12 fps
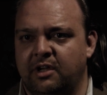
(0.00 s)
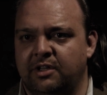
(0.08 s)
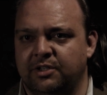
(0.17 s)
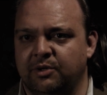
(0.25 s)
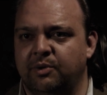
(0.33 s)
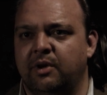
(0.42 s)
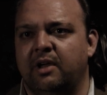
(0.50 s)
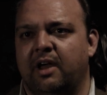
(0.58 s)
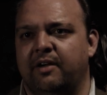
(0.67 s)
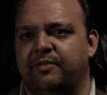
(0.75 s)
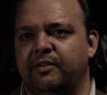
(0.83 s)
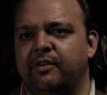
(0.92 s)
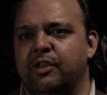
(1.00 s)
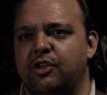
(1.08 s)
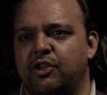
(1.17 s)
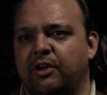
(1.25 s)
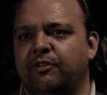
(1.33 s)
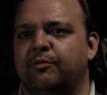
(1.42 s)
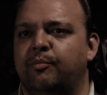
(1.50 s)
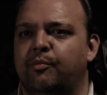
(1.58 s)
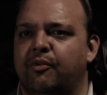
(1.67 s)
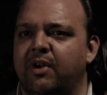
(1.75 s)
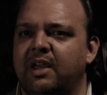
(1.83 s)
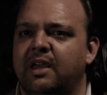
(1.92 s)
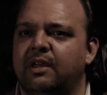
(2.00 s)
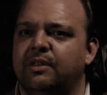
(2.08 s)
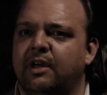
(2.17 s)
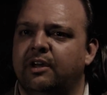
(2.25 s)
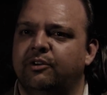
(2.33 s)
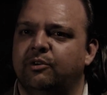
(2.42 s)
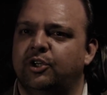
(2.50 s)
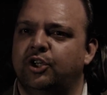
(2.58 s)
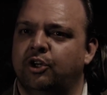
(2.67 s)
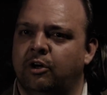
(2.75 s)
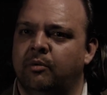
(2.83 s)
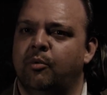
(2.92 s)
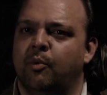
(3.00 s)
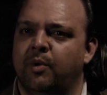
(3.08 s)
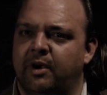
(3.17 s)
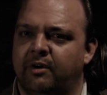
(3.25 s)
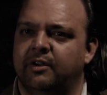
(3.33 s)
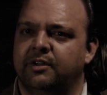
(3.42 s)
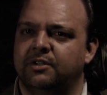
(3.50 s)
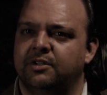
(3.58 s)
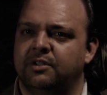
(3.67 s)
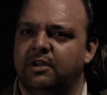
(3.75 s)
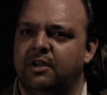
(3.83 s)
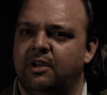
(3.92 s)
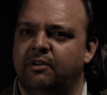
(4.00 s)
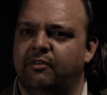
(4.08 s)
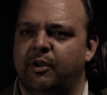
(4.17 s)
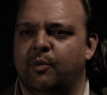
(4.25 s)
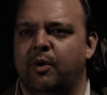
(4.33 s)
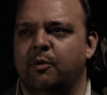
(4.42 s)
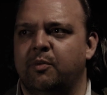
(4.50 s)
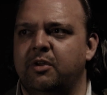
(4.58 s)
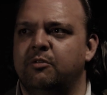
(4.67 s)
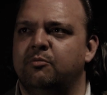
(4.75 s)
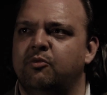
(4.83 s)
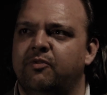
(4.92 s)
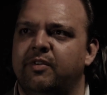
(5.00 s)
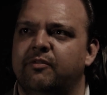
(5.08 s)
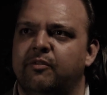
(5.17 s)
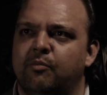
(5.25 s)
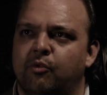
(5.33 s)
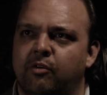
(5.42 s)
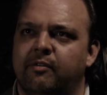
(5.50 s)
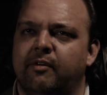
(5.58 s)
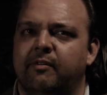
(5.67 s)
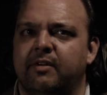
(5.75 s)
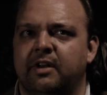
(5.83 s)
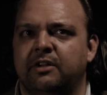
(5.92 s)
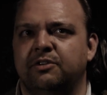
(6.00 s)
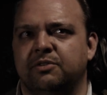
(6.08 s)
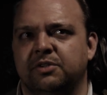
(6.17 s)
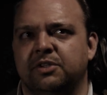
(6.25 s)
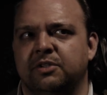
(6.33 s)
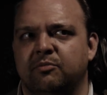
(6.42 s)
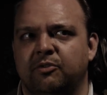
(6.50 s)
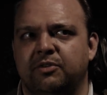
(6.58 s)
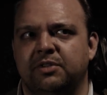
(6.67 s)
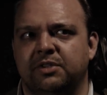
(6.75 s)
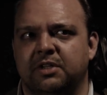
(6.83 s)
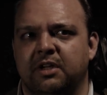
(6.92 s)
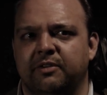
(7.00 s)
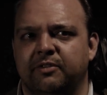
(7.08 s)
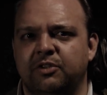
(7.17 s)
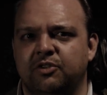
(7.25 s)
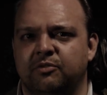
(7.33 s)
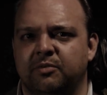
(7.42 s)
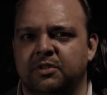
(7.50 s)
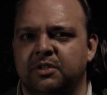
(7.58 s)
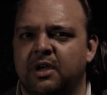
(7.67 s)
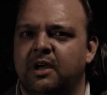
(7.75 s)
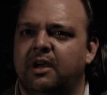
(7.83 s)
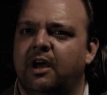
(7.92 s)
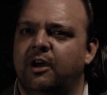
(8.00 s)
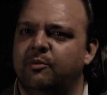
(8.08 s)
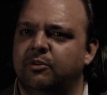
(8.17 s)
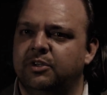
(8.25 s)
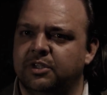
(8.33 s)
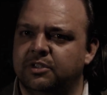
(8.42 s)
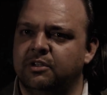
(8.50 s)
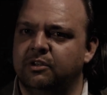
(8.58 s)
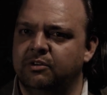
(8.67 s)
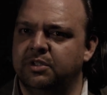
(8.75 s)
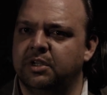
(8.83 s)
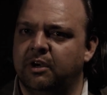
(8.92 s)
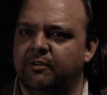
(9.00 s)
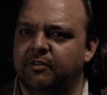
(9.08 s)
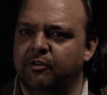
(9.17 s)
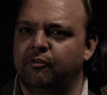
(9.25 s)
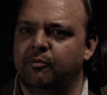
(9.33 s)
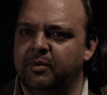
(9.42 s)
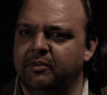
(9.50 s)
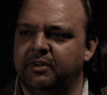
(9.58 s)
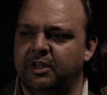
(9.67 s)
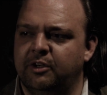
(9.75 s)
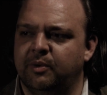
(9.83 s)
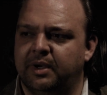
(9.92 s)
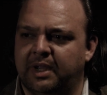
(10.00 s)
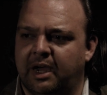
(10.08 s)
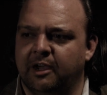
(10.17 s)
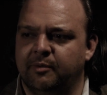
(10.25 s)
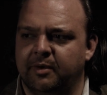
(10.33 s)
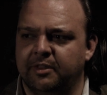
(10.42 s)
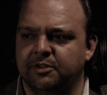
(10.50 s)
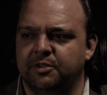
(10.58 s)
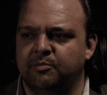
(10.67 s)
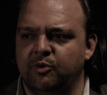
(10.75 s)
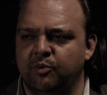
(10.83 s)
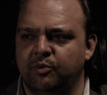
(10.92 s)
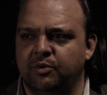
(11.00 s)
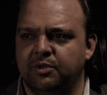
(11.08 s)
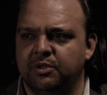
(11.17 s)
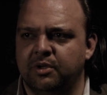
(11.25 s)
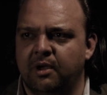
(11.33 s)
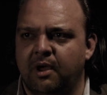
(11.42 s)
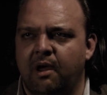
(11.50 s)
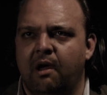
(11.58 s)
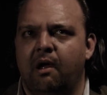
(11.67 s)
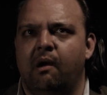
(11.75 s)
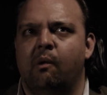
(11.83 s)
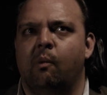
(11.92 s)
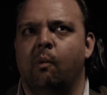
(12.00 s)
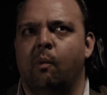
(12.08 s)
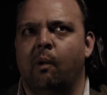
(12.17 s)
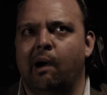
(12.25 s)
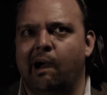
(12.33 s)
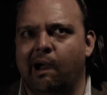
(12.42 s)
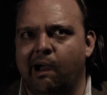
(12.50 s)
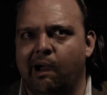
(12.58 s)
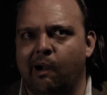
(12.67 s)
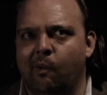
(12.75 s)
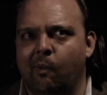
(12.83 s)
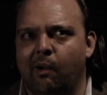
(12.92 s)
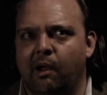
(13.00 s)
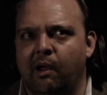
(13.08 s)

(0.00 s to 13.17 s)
So I feel like just bringing that to sharp awareness, like, wow, we could move even more of our financial system onto these kind of instruments and we're just increasing our vulnerability to attack by the spooks. Wow.